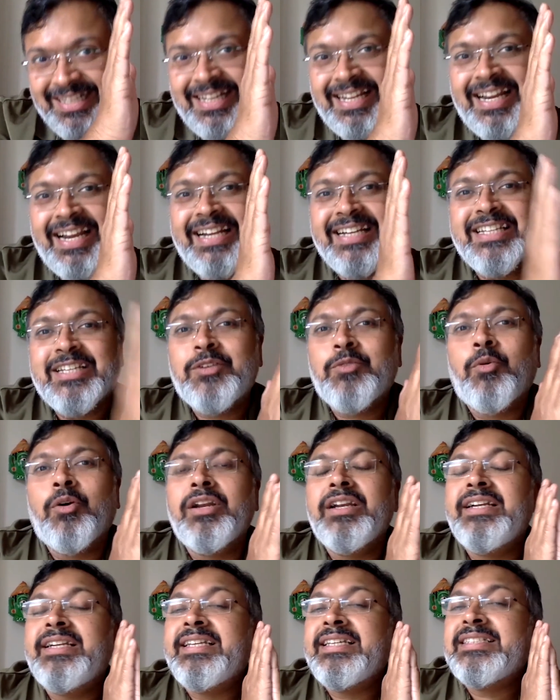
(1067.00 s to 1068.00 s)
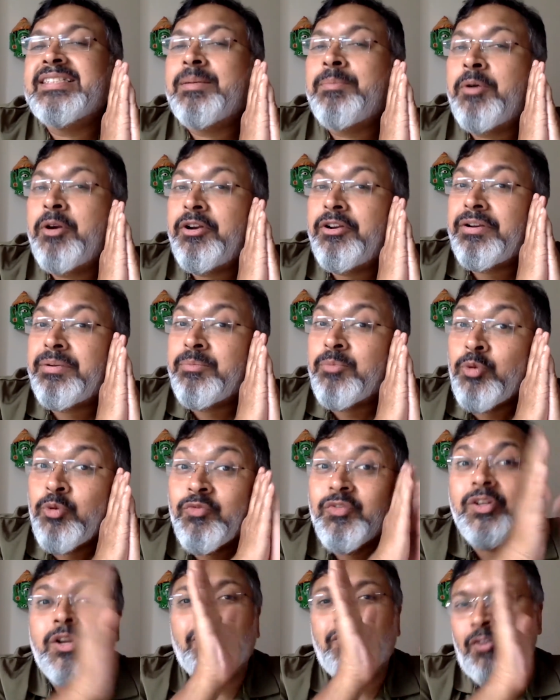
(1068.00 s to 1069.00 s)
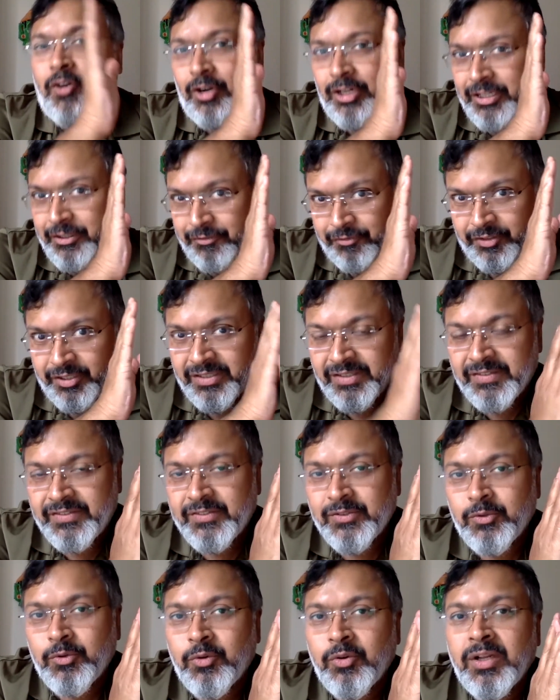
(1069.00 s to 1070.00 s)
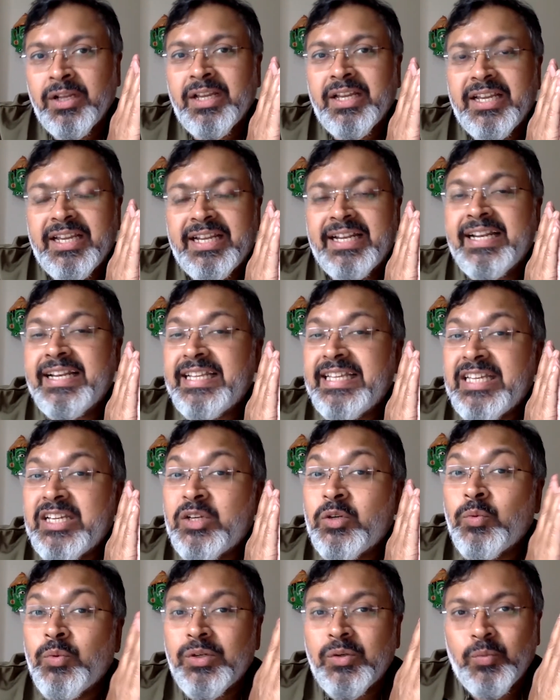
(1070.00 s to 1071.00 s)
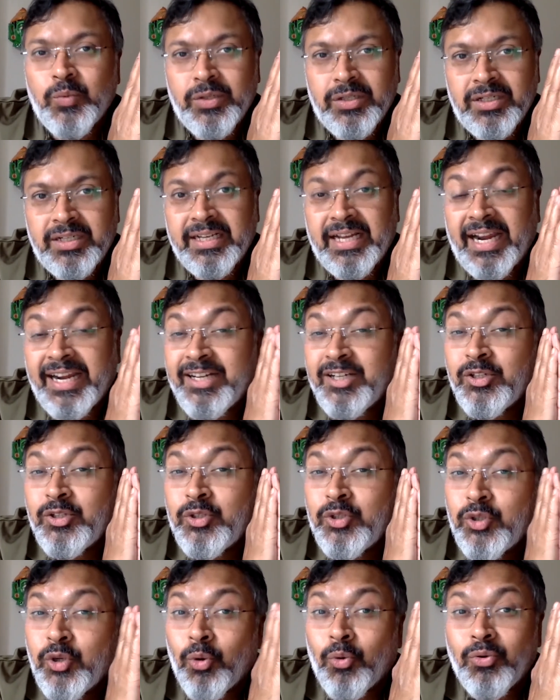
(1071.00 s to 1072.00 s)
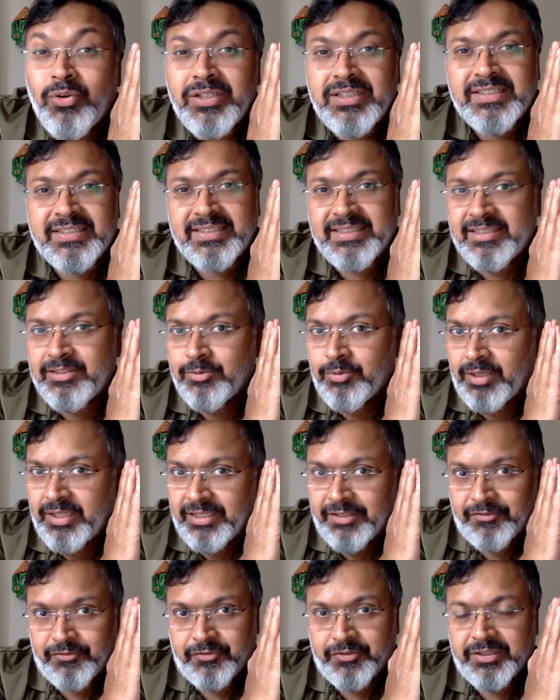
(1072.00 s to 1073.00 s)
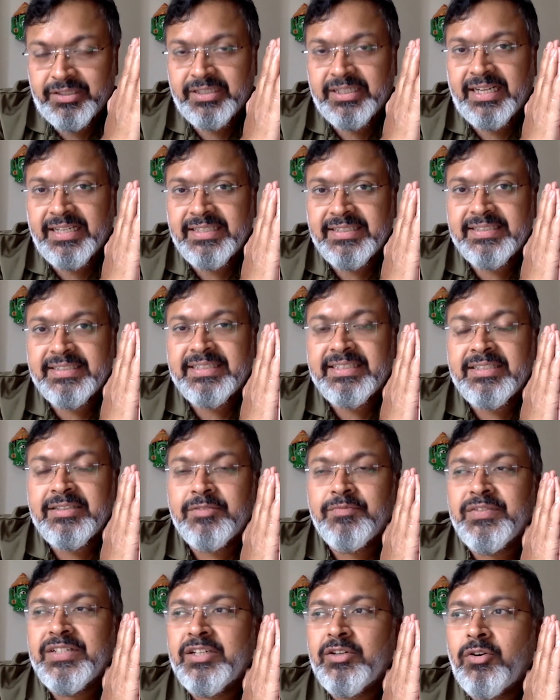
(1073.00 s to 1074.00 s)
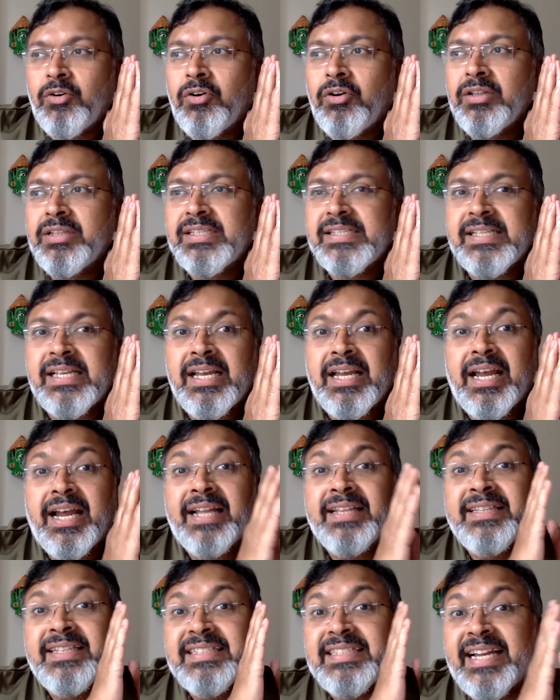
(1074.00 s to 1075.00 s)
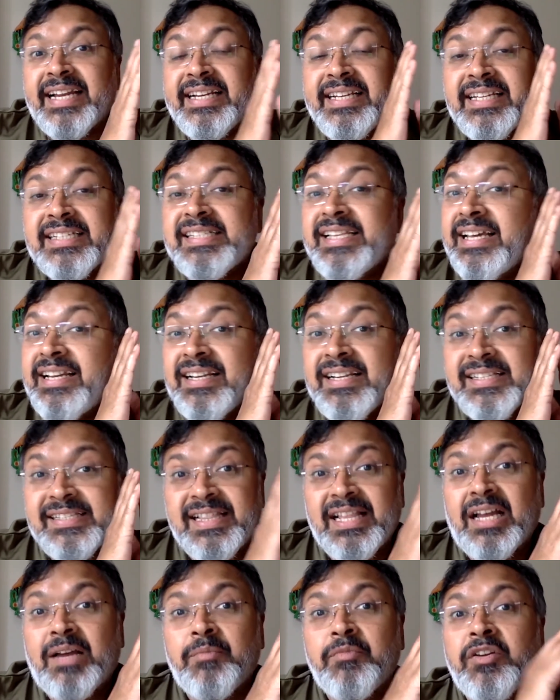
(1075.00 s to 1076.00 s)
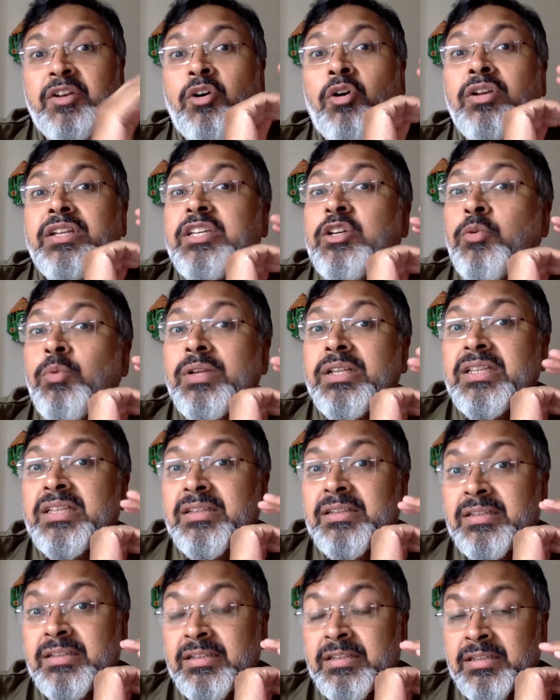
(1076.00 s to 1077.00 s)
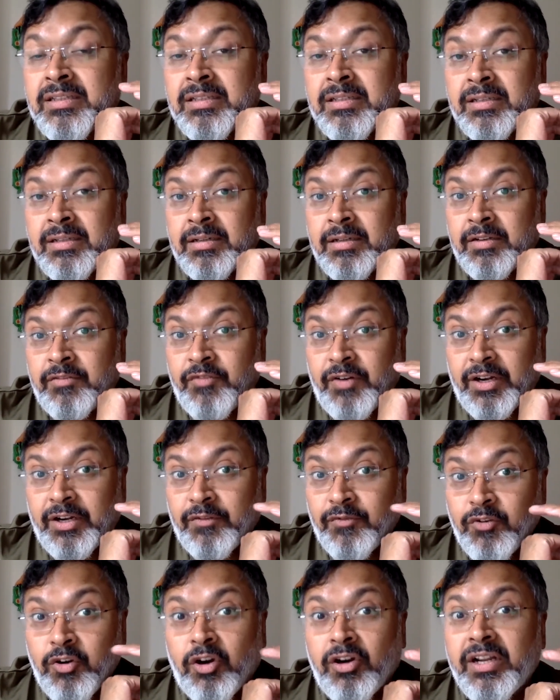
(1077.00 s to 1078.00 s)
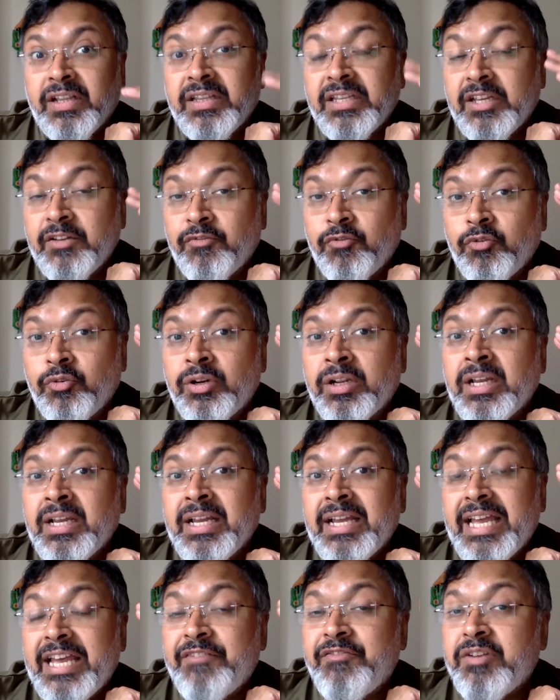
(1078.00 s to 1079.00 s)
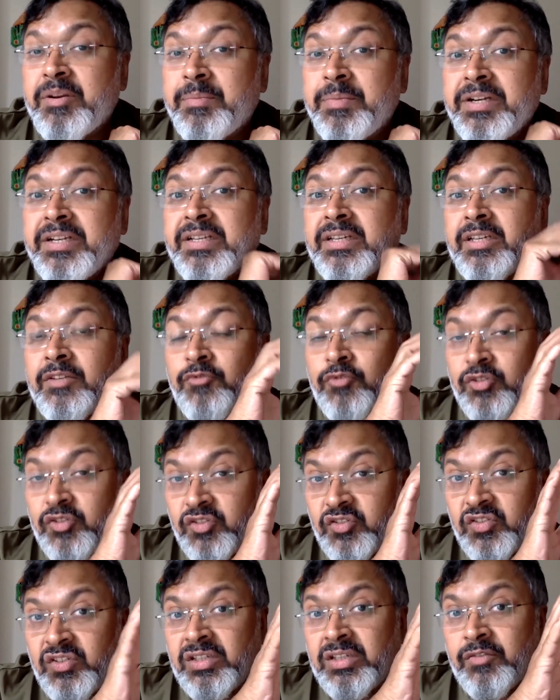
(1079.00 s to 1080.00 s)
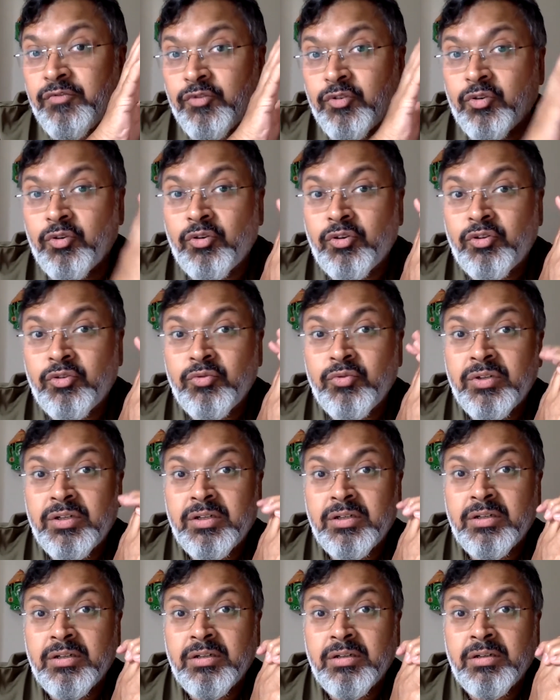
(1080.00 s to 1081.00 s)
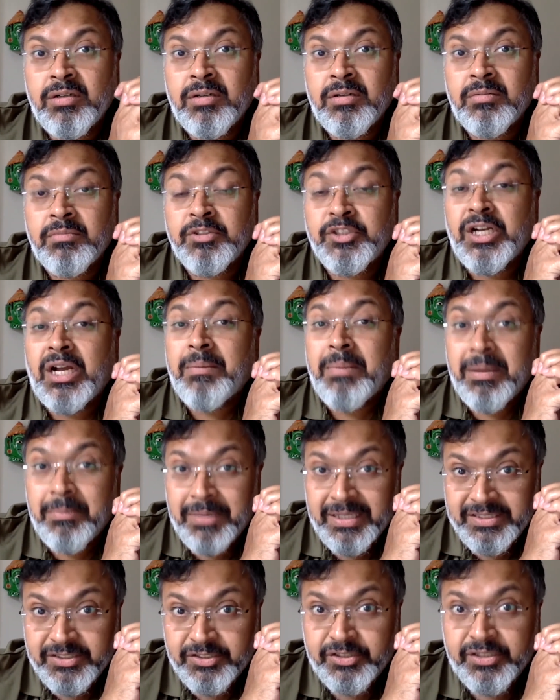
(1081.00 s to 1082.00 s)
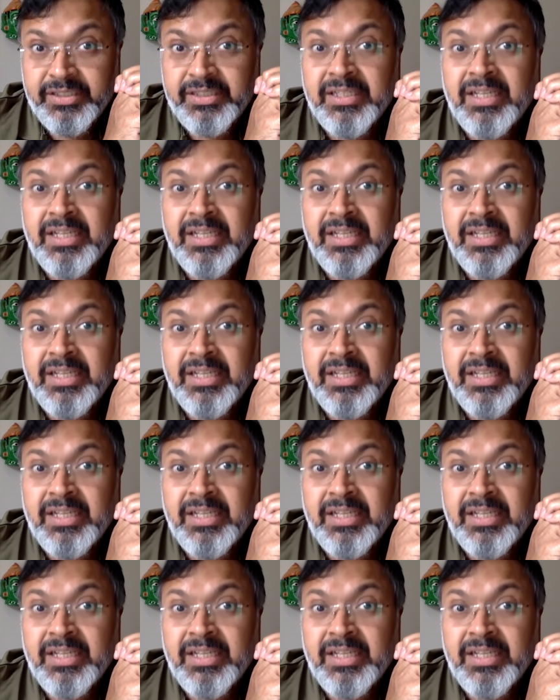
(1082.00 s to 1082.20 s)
and equality is about removal of all difference. So in an equal world, I don't see you are different. I see we are all this, and this idea is there in Islam. We are all equal in front of God, and therefore everybody, if you go to a Jama Masjid,